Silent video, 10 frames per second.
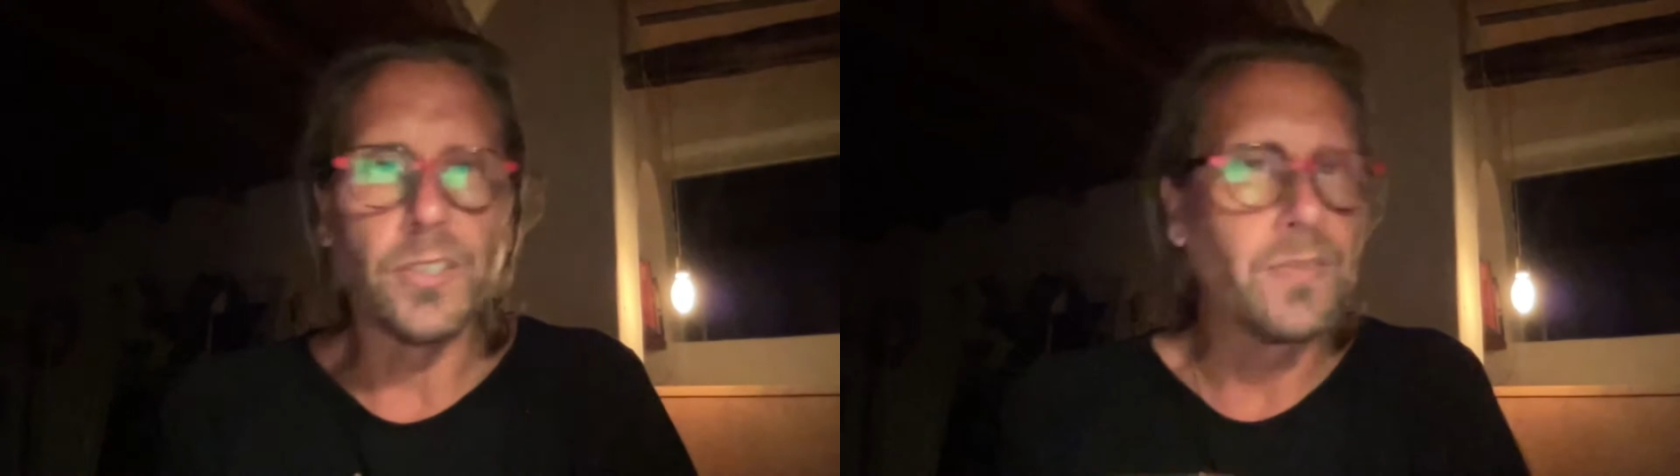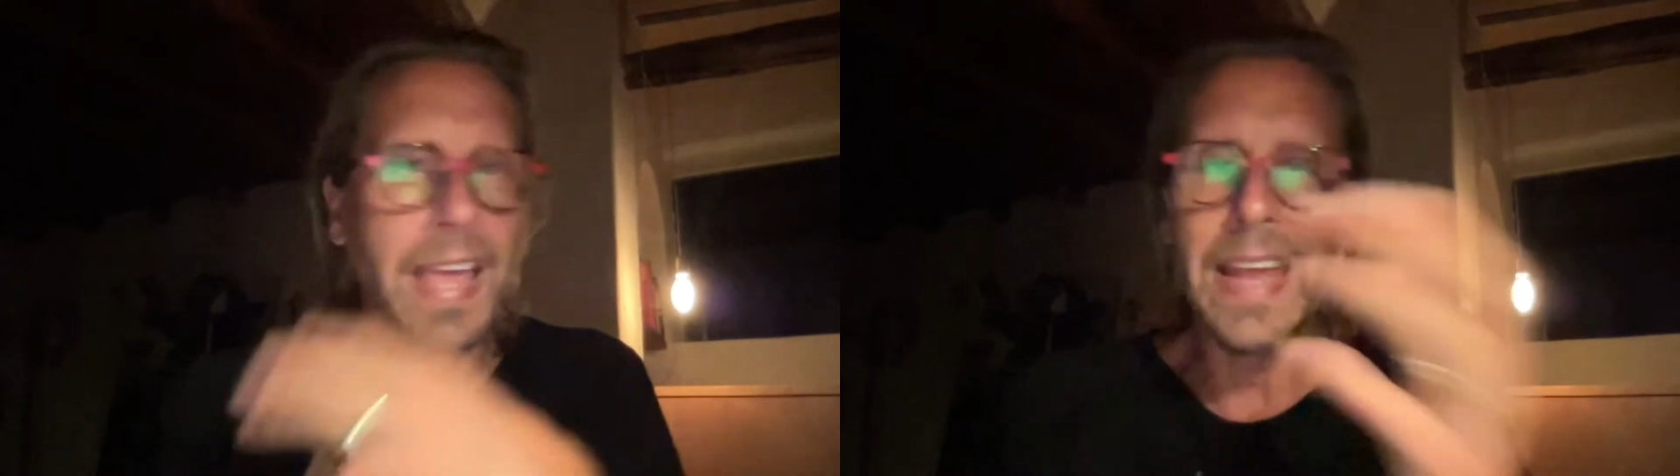
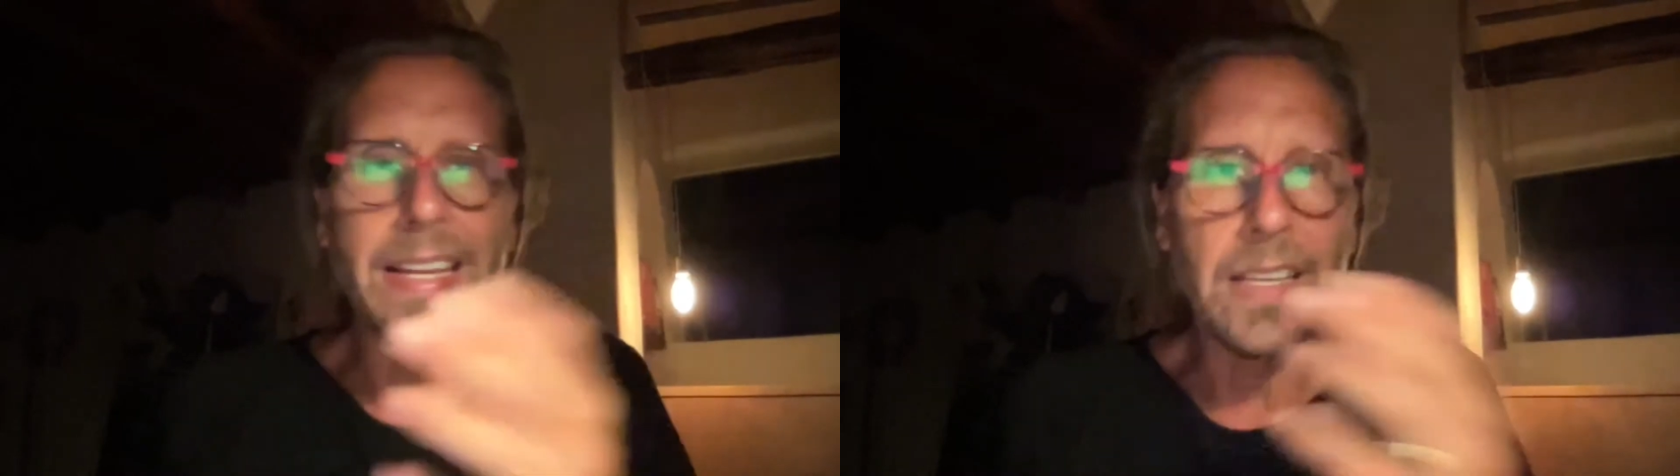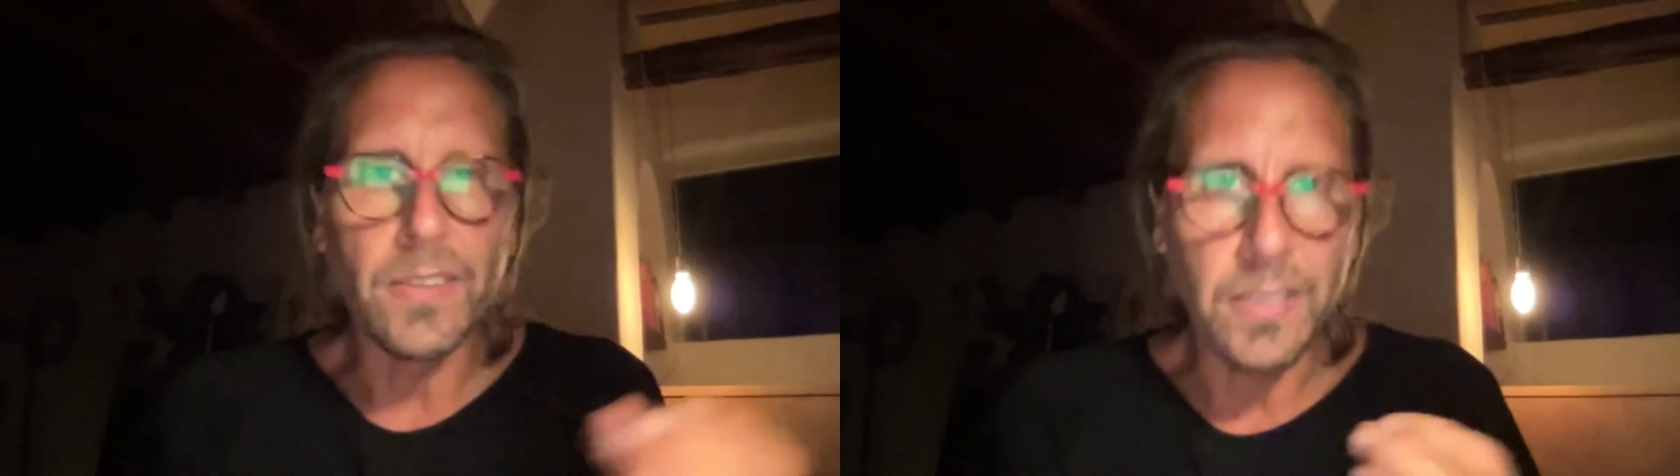of
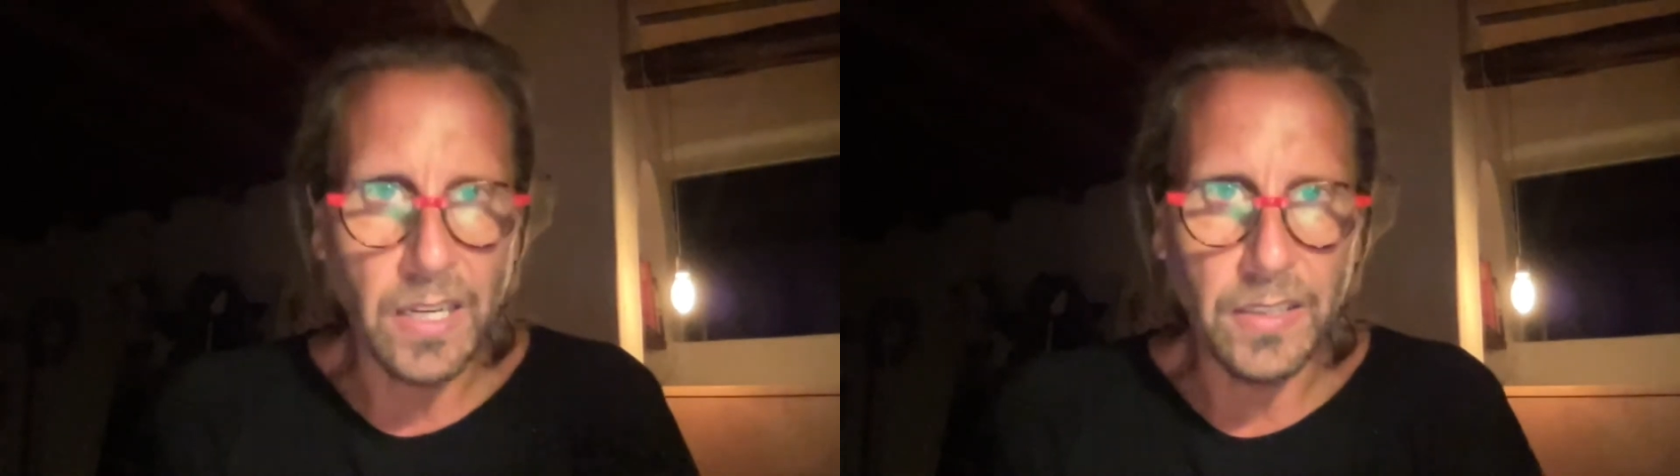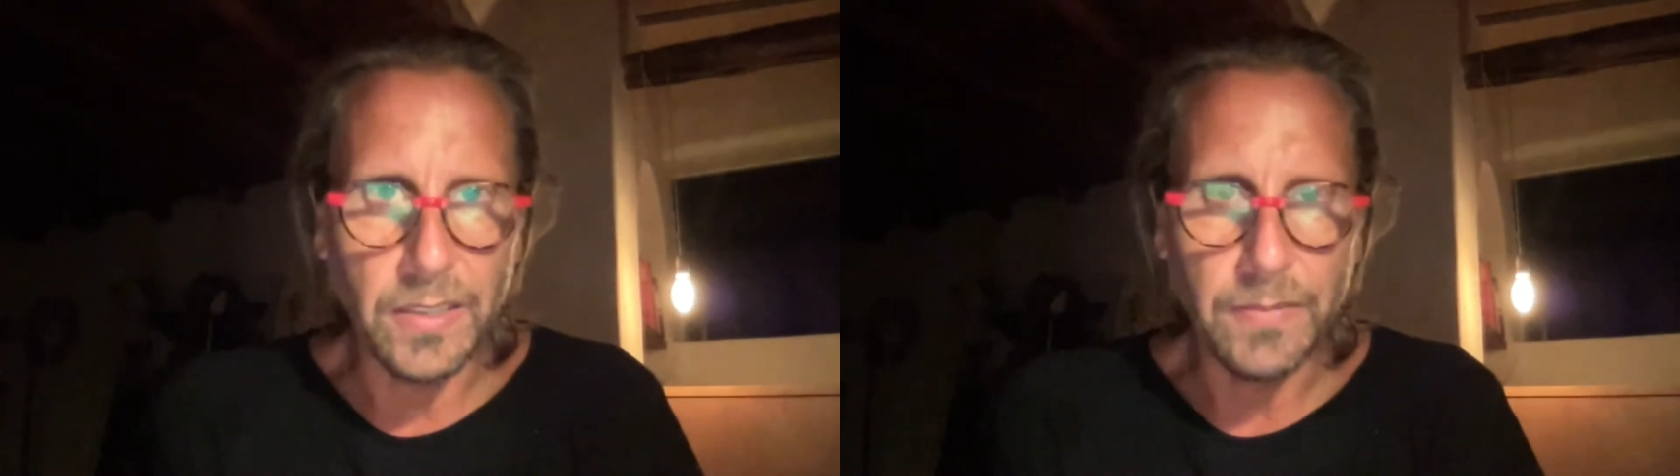any other
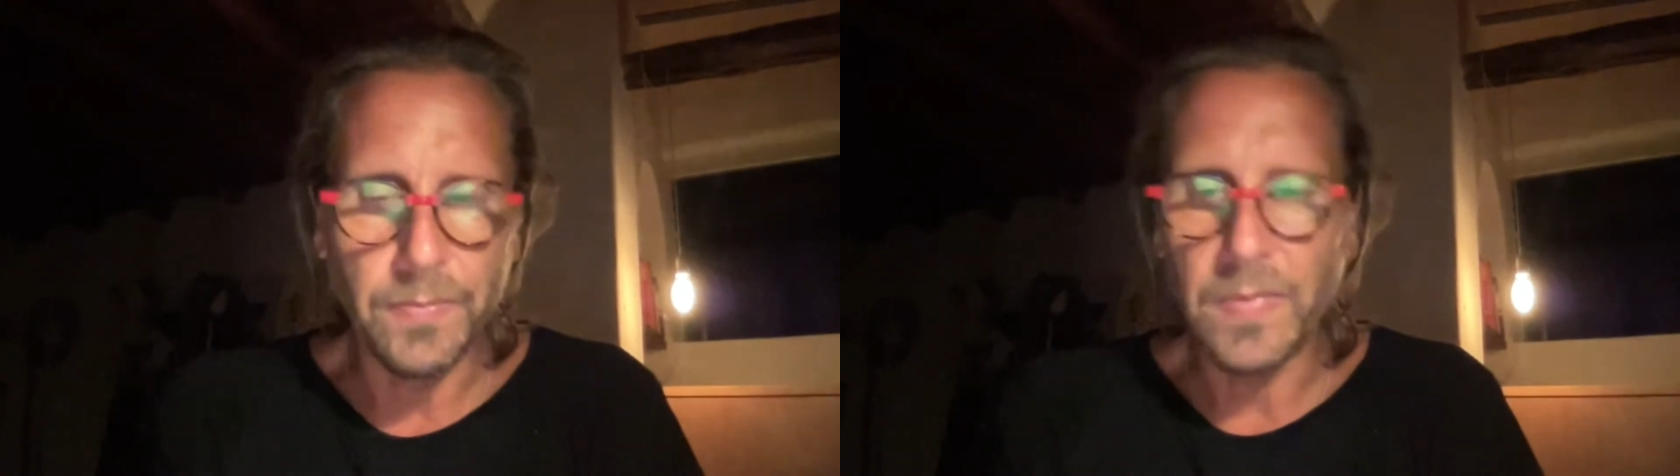color.